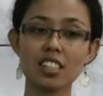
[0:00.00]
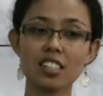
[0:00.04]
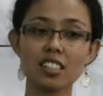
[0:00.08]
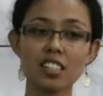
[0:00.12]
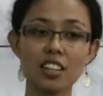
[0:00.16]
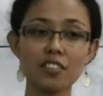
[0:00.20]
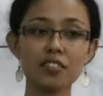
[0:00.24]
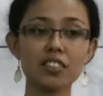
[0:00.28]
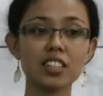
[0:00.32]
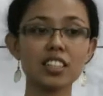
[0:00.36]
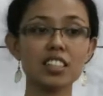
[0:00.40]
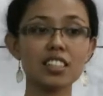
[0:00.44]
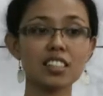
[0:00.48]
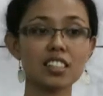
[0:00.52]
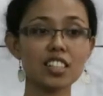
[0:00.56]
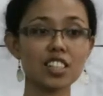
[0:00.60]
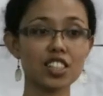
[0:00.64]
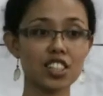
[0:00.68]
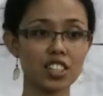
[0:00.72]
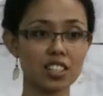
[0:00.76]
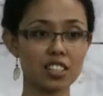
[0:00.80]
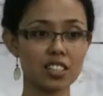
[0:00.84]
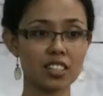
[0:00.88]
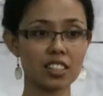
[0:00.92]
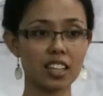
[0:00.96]
several
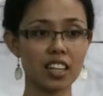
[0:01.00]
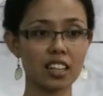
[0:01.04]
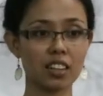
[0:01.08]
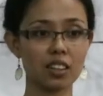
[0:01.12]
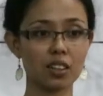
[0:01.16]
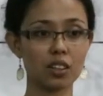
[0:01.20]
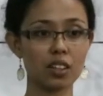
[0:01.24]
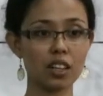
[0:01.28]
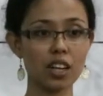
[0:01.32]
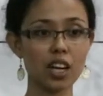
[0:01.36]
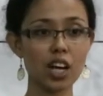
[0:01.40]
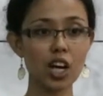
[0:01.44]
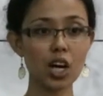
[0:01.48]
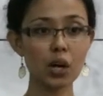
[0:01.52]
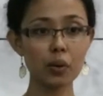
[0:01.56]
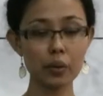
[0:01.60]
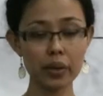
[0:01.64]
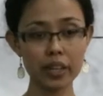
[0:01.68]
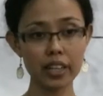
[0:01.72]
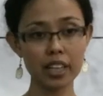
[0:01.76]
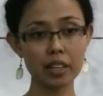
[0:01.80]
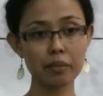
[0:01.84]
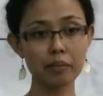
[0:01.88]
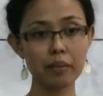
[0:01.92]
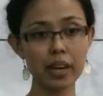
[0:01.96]
decisions that
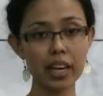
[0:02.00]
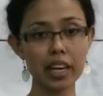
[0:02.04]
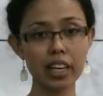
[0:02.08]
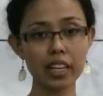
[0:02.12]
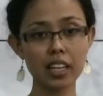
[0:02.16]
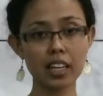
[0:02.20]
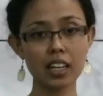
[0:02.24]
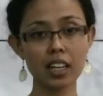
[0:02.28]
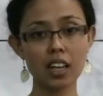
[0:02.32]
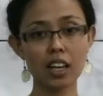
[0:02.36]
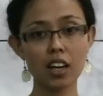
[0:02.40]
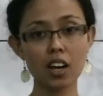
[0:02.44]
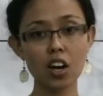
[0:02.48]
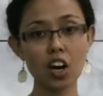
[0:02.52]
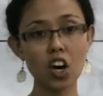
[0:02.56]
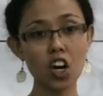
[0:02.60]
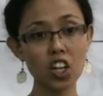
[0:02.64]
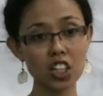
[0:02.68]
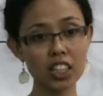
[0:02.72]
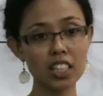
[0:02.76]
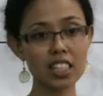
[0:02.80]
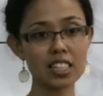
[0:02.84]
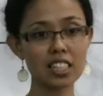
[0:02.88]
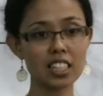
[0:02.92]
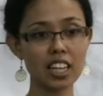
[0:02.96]
we can make
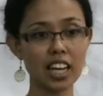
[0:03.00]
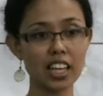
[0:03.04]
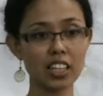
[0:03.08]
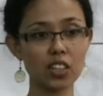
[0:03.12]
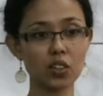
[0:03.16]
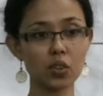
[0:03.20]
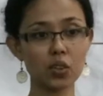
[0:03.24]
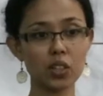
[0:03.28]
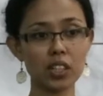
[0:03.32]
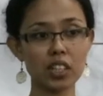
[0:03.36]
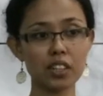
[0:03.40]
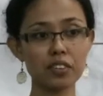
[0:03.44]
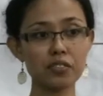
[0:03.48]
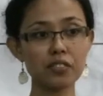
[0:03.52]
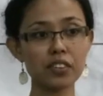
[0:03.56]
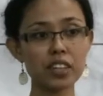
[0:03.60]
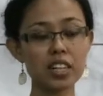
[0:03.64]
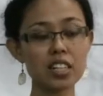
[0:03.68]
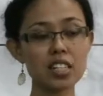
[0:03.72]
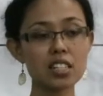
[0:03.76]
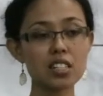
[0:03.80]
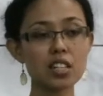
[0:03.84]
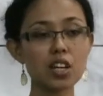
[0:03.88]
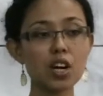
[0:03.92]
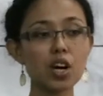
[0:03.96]
on this line only.
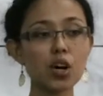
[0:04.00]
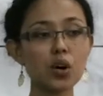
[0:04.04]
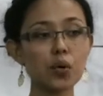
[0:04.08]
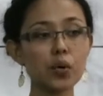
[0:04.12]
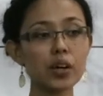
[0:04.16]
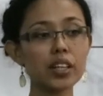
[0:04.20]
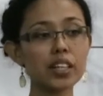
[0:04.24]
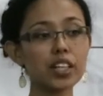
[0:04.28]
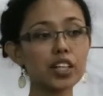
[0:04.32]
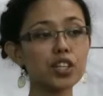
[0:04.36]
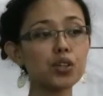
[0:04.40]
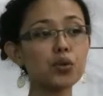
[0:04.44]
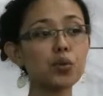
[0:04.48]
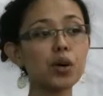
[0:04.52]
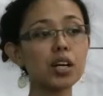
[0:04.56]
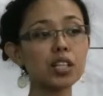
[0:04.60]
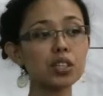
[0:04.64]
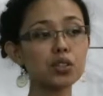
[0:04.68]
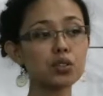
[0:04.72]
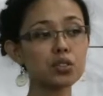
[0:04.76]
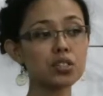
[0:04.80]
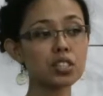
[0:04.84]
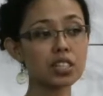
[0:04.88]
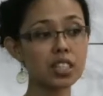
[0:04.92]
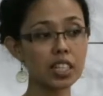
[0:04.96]
First, whether you
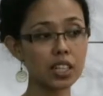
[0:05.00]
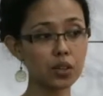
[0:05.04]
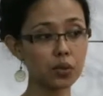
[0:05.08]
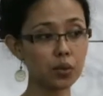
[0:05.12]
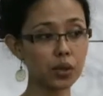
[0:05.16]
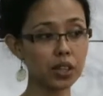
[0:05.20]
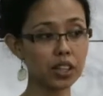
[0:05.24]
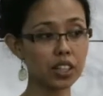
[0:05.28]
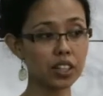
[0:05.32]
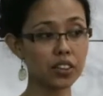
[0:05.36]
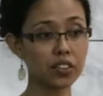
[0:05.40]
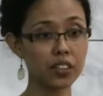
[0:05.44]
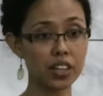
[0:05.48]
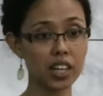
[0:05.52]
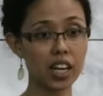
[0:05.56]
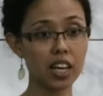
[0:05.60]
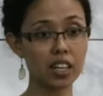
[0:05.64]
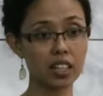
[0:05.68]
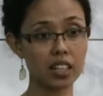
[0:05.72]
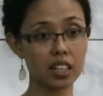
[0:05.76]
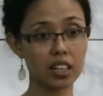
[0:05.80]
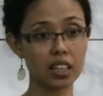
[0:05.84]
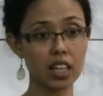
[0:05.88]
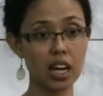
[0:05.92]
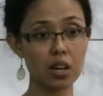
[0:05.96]
want to stick with the
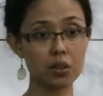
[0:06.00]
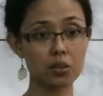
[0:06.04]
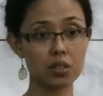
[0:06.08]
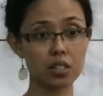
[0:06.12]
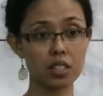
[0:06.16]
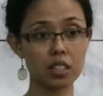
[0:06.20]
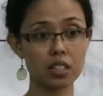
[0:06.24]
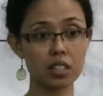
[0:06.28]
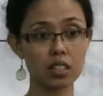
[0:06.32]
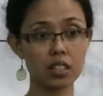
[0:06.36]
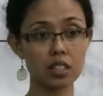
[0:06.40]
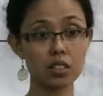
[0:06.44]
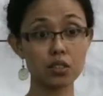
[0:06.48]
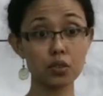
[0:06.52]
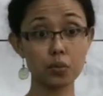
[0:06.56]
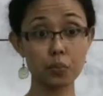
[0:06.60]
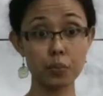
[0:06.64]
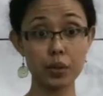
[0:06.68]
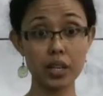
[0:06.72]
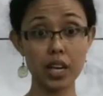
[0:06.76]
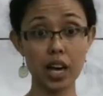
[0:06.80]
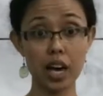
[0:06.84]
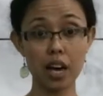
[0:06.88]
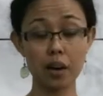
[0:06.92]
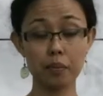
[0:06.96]
300,000
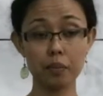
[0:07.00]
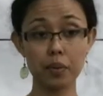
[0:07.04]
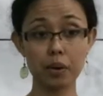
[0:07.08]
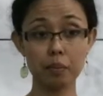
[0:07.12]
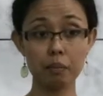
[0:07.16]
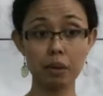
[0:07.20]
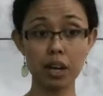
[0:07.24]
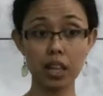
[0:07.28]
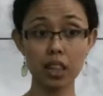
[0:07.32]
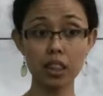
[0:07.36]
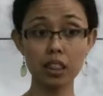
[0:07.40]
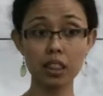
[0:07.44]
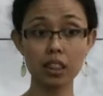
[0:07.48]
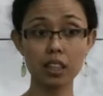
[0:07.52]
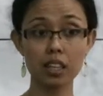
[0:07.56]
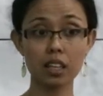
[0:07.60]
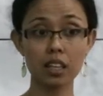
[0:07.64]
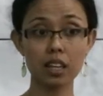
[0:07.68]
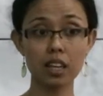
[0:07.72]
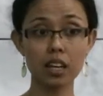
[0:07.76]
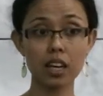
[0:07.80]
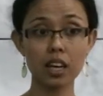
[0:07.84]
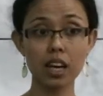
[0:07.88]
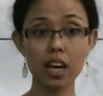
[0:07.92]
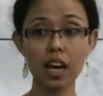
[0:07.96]
rupiah per month,
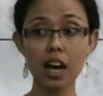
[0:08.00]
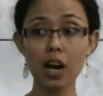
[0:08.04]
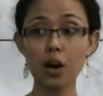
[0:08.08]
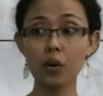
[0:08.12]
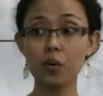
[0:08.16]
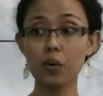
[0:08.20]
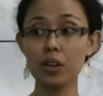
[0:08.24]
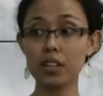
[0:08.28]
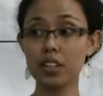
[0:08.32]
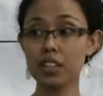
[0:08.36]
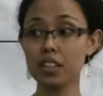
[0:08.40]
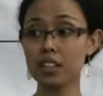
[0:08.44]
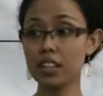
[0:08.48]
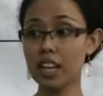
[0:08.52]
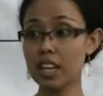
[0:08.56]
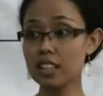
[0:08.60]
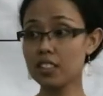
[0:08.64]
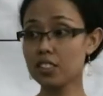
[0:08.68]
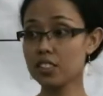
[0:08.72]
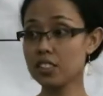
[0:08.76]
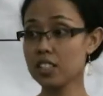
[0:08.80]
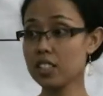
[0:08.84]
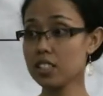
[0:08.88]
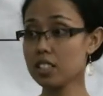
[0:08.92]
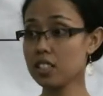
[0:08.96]
whether
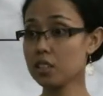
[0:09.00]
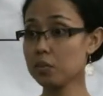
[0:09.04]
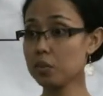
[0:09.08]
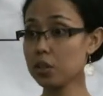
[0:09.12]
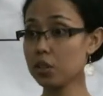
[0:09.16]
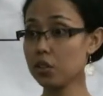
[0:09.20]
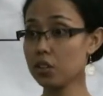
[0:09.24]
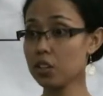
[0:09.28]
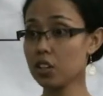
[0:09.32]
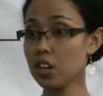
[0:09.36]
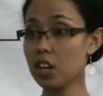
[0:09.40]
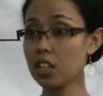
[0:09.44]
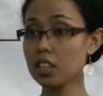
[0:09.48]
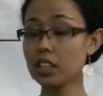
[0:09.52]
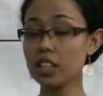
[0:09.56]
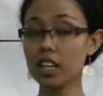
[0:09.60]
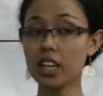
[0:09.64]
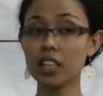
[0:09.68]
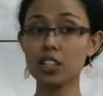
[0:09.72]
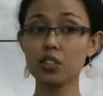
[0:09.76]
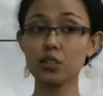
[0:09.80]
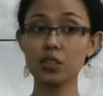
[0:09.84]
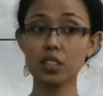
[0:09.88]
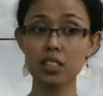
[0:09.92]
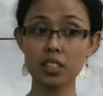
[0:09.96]
that's reasonable or not,
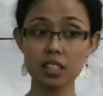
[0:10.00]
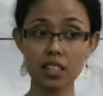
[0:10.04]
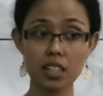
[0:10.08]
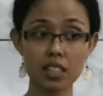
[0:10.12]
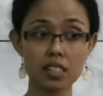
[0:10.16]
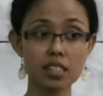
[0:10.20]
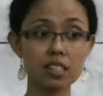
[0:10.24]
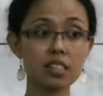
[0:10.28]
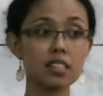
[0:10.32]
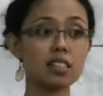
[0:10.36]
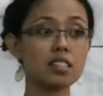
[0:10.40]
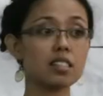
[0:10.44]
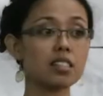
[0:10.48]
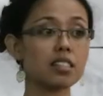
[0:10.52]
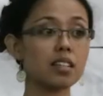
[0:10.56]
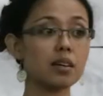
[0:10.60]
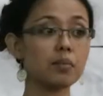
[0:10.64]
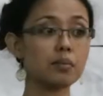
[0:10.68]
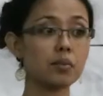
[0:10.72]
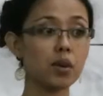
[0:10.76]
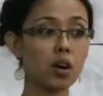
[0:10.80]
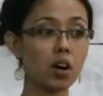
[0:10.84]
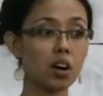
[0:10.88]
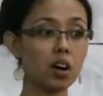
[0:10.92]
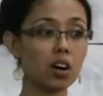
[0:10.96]
and you discuss this
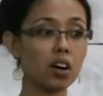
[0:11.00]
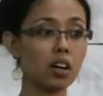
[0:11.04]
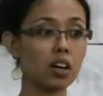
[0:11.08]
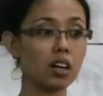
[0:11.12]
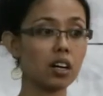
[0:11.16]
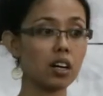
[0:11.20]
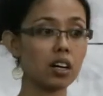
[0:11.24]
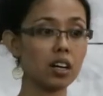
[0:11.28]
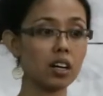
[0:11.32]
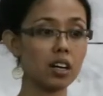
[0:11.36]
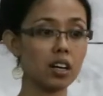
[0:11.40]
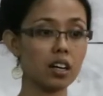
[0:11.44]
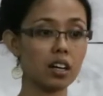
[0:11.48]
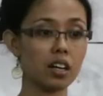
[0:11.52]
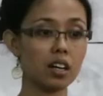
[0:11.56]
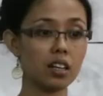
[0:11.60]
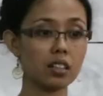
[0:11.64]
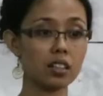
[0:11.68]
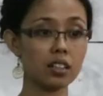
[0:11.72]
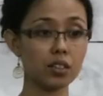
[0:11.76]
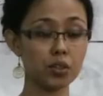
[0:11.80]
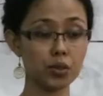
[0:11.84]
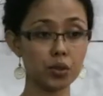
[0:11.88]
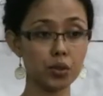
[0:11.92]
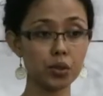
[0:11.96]
among
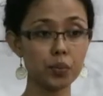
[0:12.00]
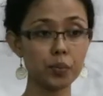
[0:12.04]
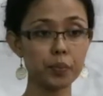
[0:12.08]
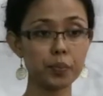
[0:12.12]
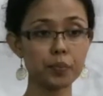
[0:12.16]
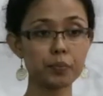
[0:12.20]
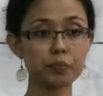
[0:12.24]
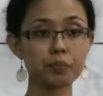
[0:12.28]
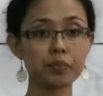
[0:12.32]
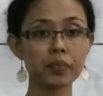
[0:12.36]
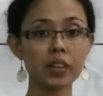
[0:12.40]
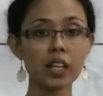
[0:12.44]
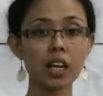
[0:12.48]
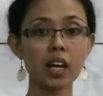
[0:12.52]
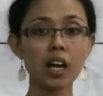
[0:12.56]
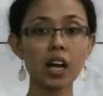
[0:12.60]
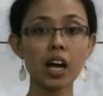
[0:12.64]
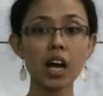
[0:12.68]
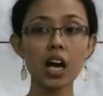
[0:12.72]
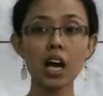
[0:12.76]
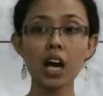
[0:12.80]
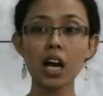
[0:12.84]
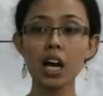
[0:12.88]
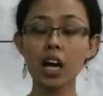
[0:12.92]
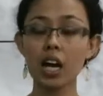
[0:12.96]
the group.
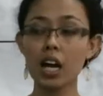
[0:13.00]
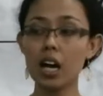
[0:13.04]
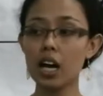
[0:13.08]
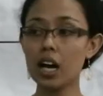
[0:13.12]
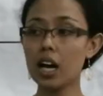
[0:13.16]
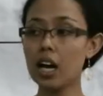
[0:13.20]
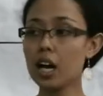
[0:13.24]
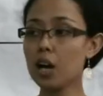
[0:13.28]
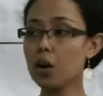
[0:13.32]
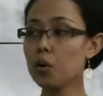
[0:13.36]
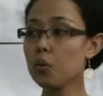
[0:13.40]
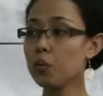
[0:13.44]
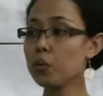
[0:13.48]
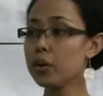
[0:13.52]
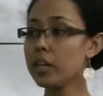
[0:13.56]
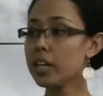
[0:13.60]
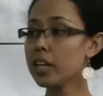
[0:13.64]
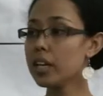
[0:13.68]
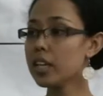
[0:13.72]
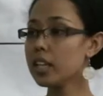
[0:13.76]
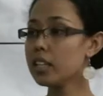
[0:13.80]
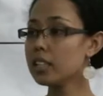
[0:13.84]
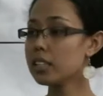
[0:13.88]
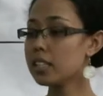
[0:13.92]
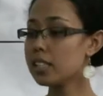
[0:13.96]

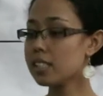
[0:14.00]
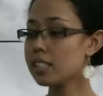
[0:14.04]
We